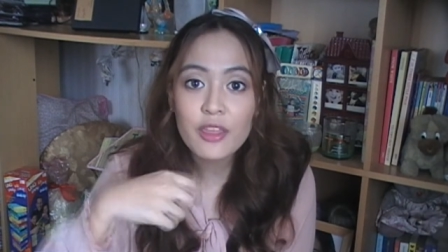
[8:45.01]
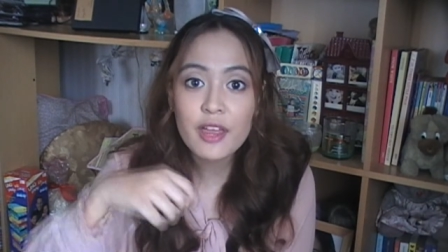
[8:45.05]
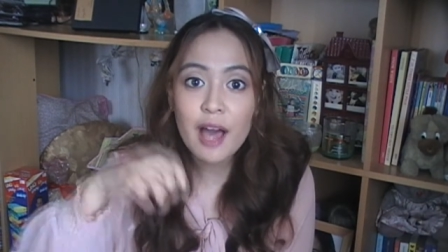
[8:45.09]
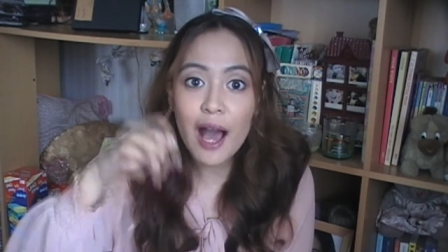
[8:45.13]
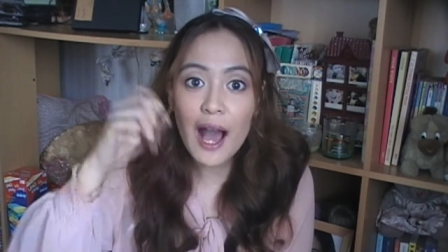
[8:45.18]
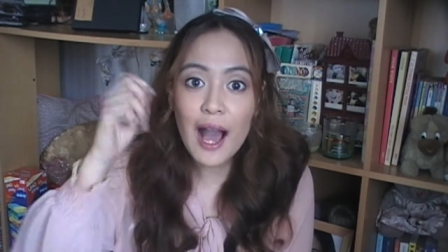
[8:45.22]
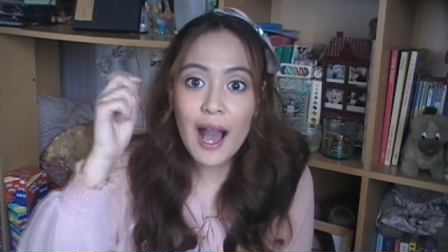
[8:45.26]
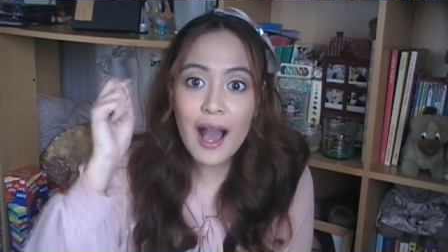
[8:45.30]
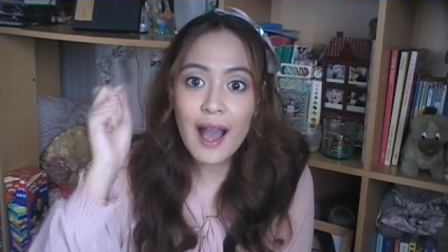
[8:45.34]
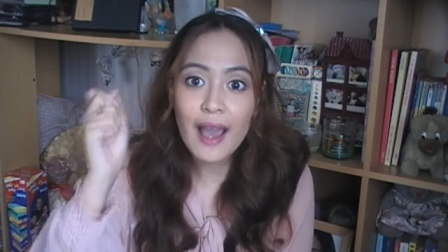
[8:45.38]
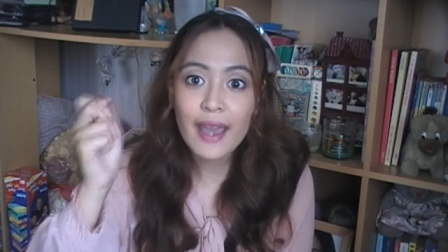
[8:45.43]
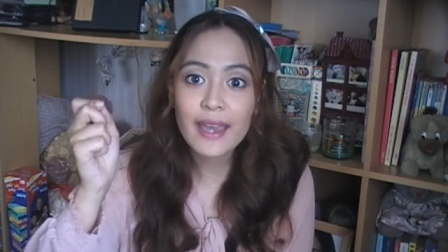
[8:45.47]
The
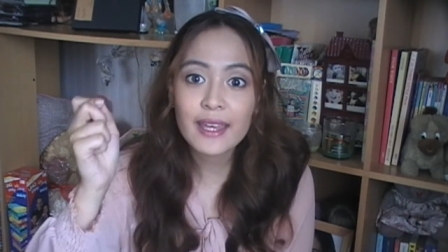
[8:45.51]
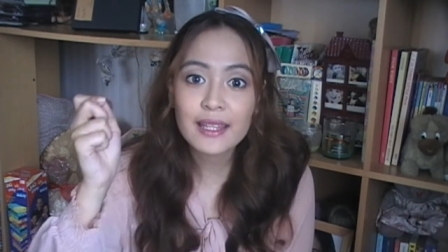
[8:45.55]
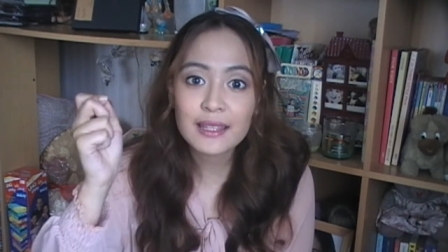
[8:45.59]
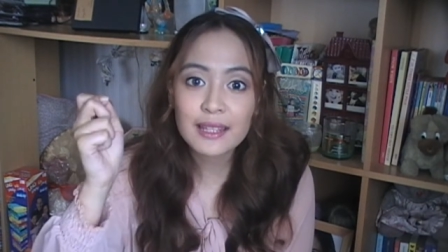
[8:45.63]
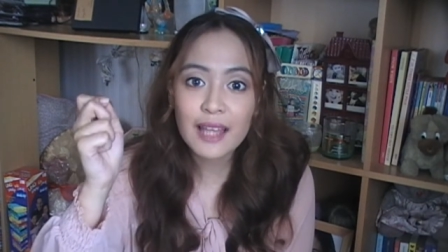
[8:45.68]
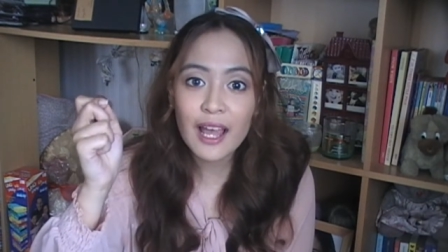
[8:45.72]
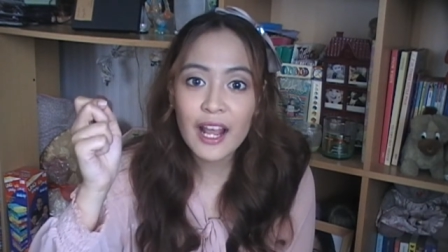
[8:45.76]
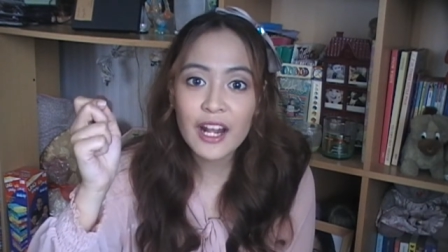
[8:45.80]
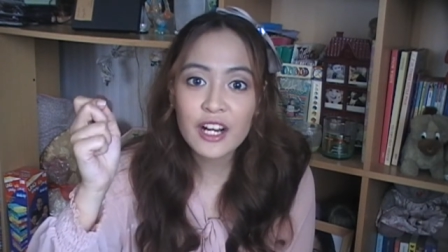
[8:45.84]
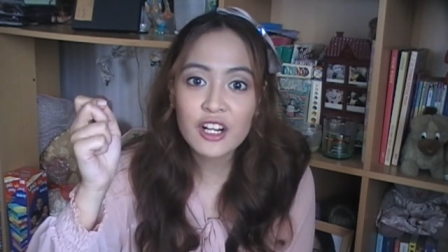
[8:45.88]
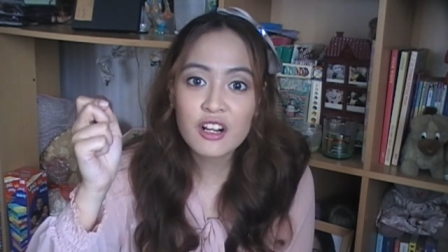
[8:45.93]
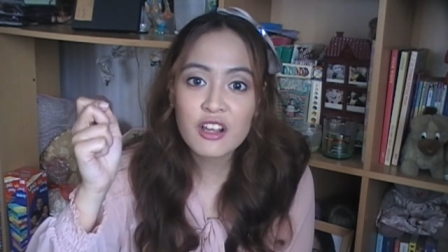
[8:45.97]

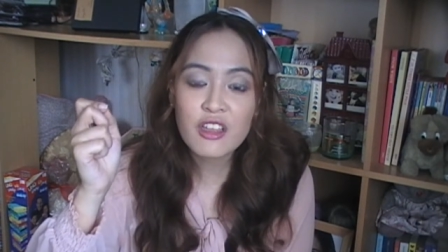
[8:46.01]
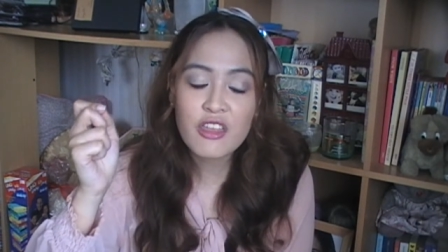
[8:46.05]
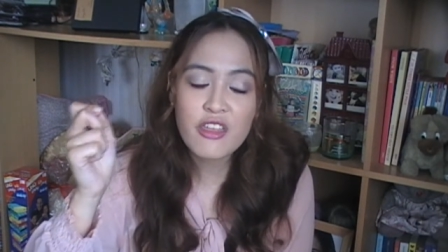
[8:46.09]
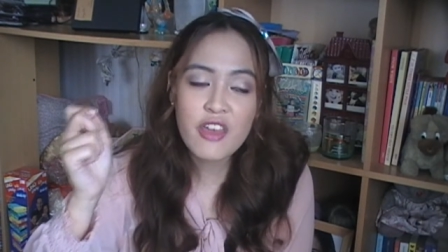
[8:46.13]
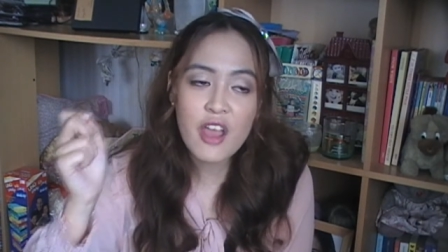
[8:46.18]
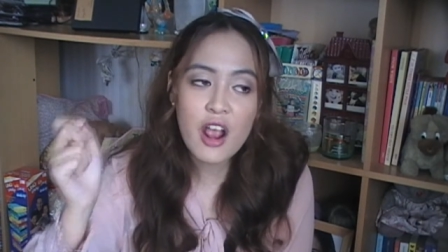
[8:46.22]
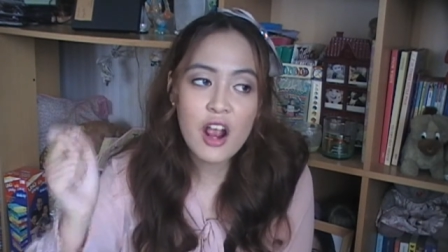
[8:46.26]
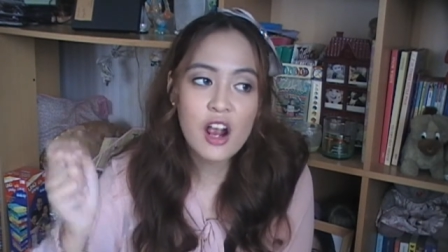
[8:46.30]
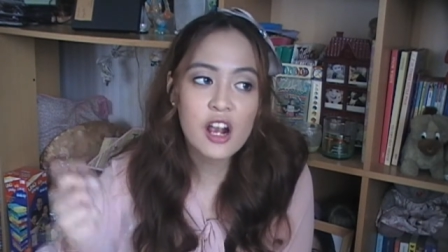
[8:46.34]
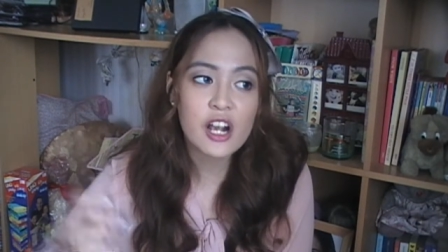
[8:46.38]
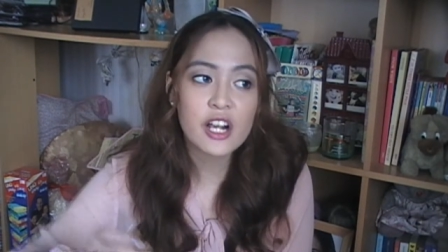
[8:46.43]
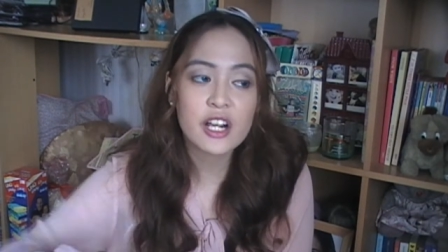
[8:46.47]
eyeliner
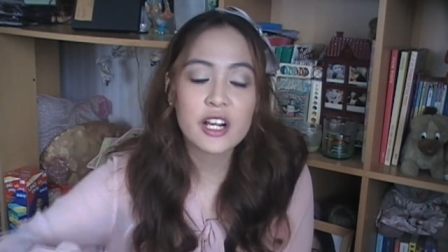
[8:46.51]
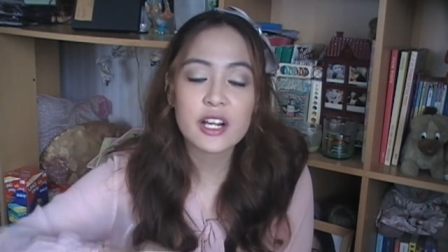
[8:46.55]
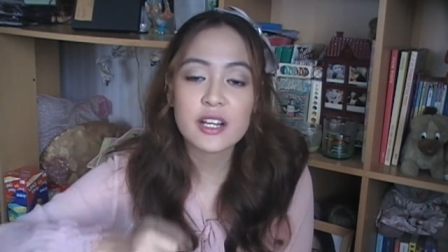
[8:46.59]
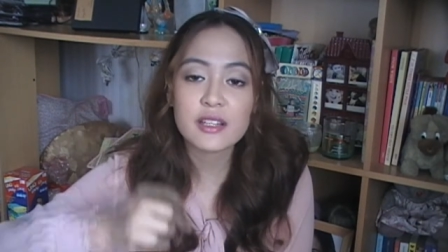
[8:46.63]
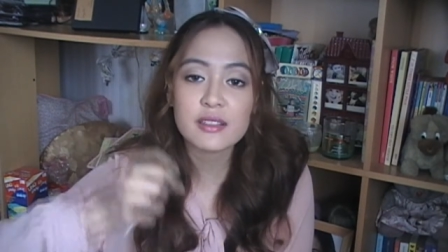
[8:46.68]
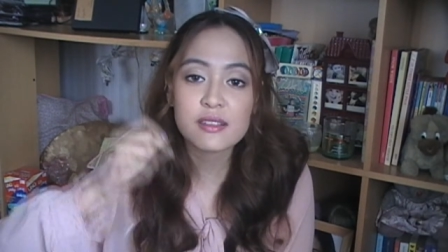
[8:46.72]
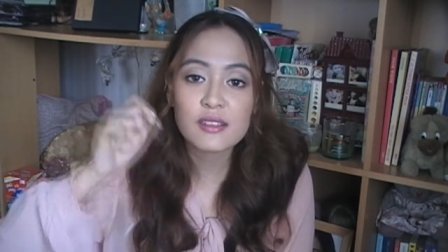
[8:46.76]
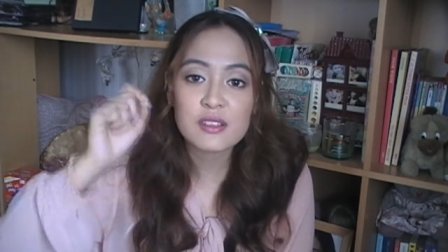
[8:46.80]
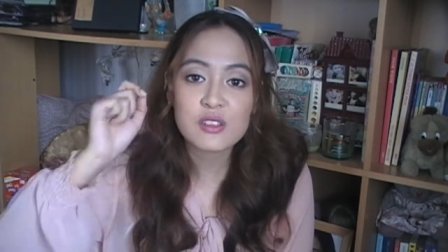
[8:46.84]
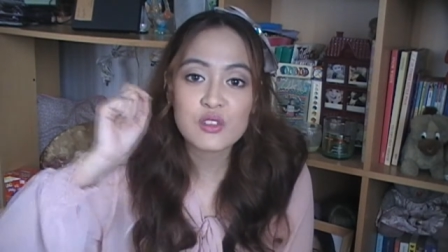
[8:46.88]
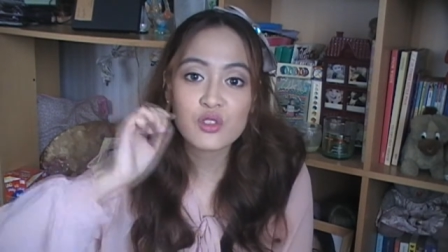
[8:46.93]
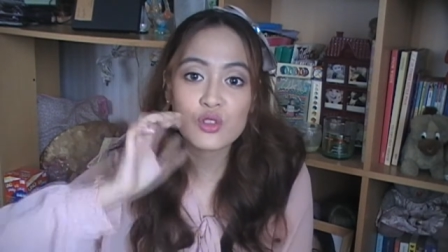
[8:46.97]
there is
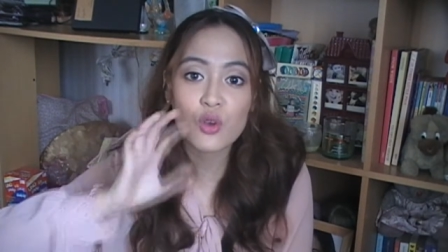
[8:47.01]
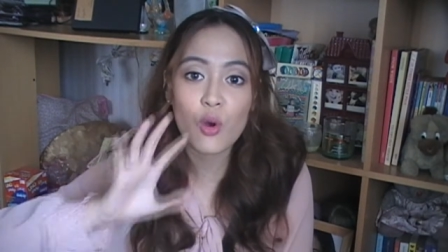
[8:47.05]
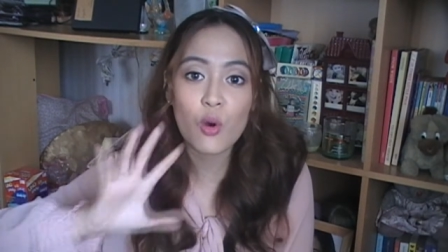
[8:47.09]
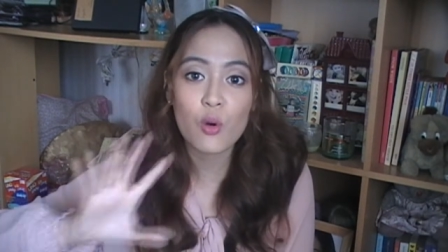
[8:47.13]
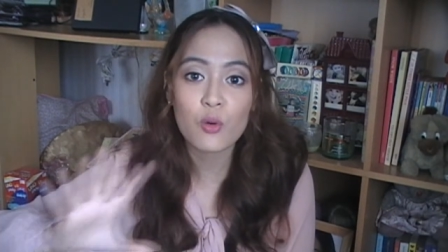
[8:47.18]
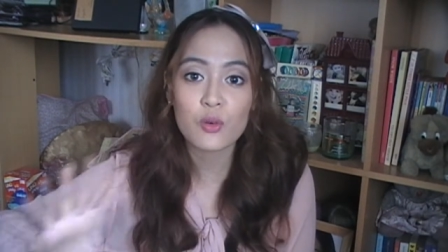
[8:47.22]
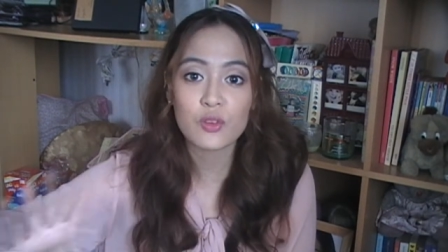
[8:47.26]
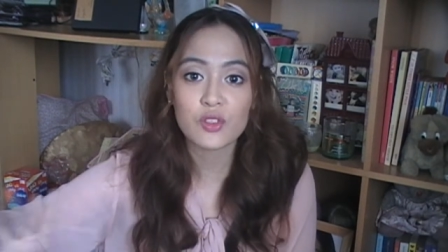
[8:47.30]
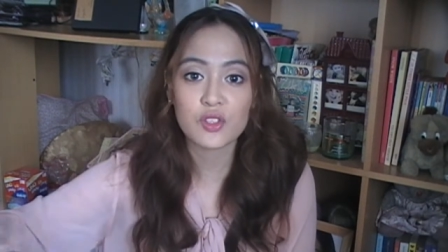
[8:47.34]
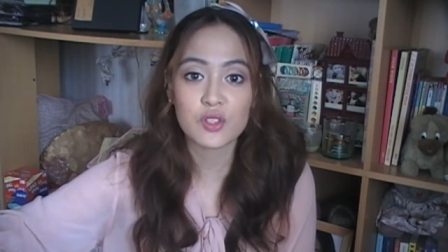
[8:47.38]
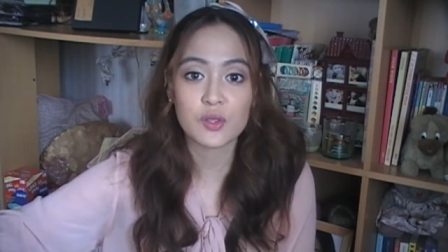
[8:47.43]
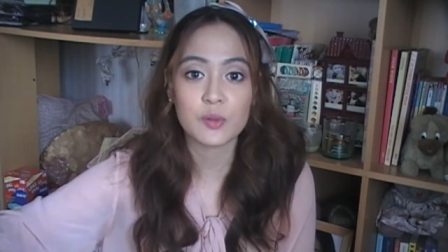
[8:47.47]

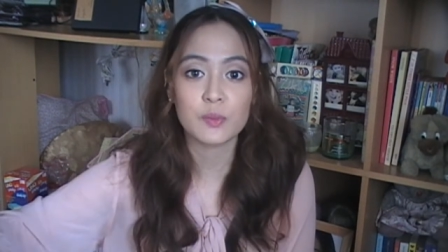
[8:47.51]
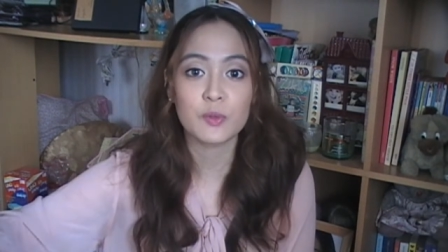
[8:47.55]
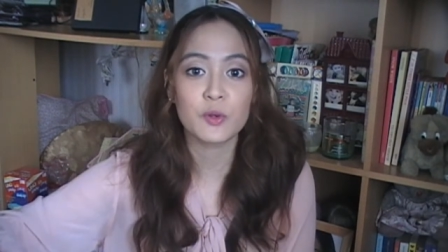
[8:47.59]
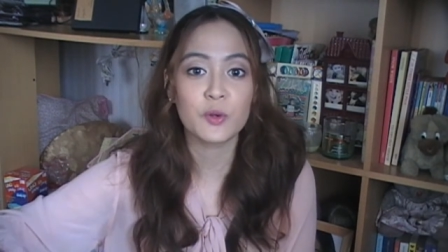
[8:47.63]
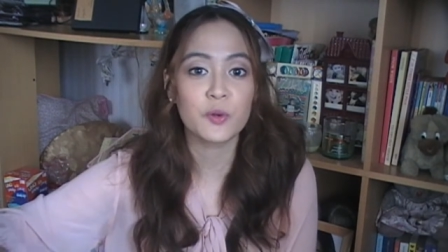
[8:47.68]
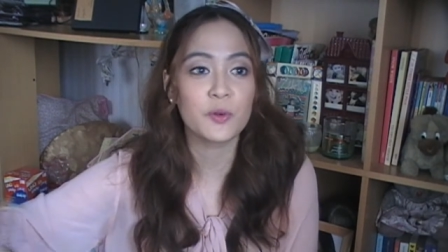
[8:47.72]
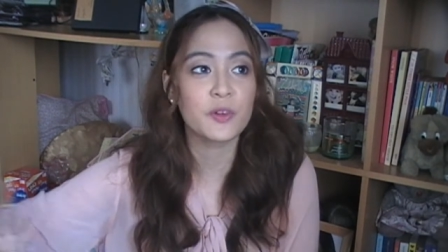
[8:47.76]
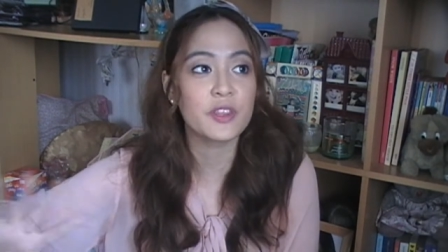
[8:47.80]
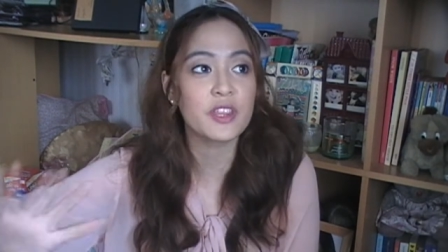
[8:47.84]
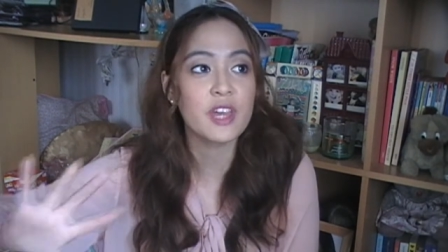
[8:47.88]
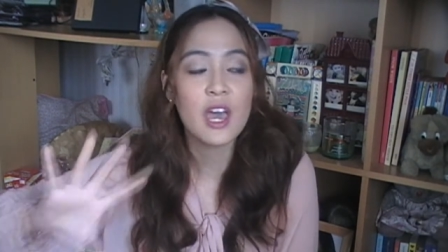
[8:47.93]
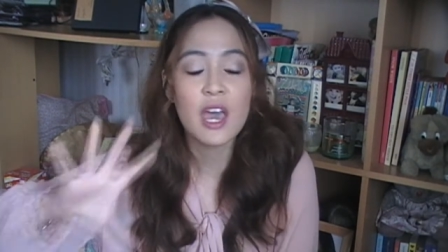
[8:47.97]
so
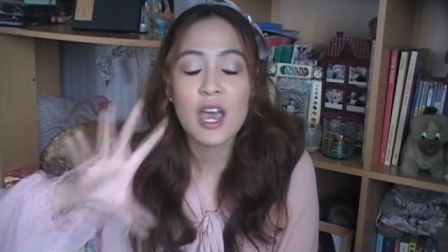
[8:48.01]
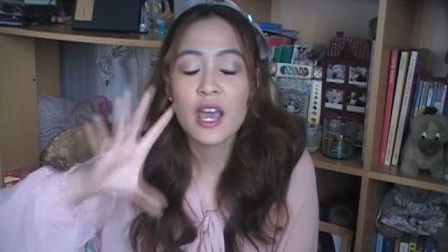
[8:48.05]
smooth,